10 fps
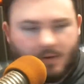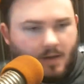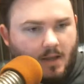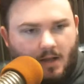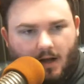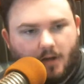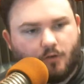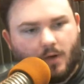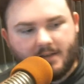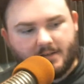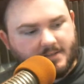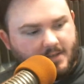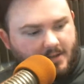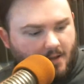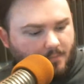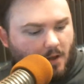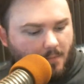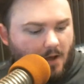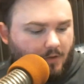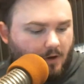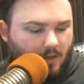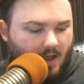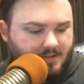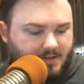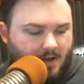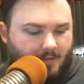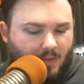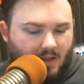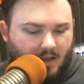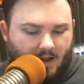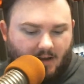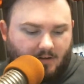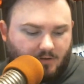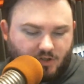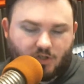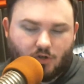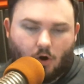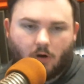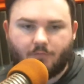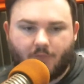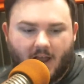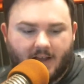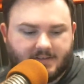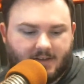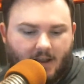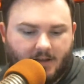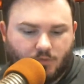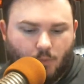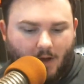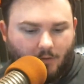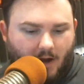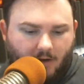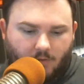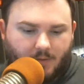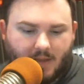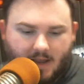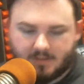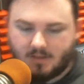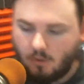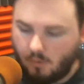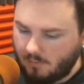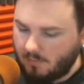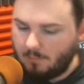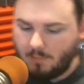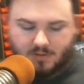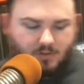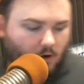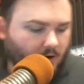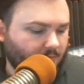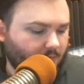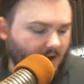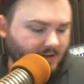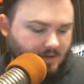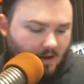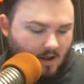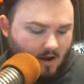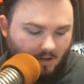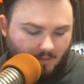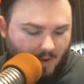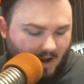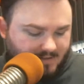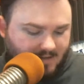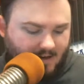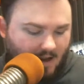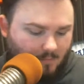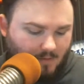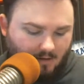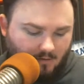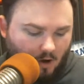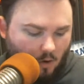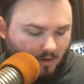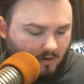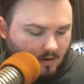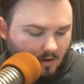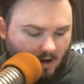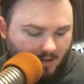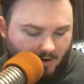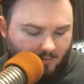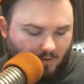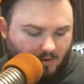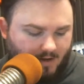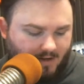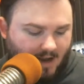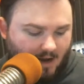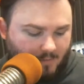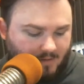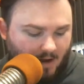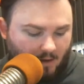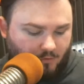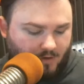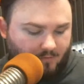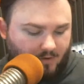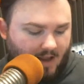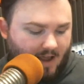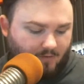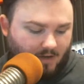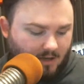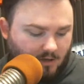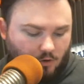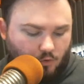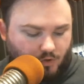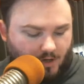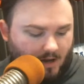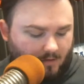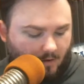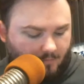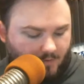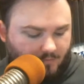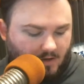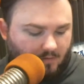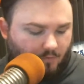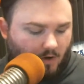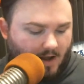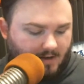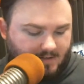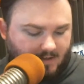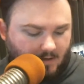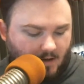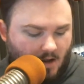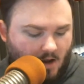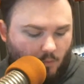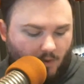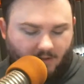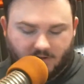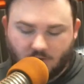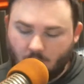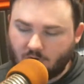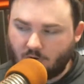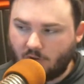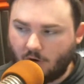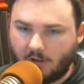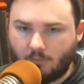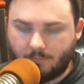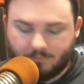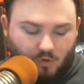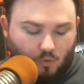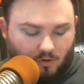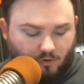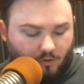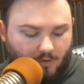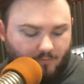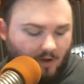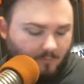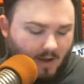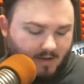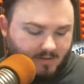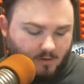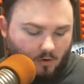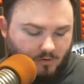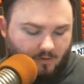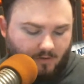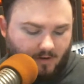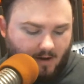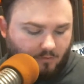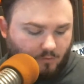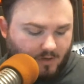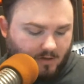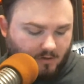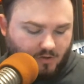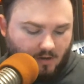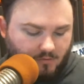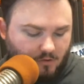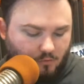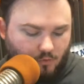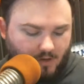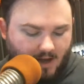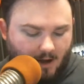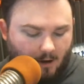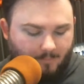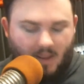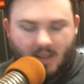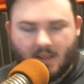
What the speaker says: But great to see them come out there last night and start fast as well. Not only be executing, but starting fast. The passing game getting going there for Glynn Academy. Tyler Devlin having a huge night, 15 for 19 with 235 passing yards on the night, 3 touchdowns through the air.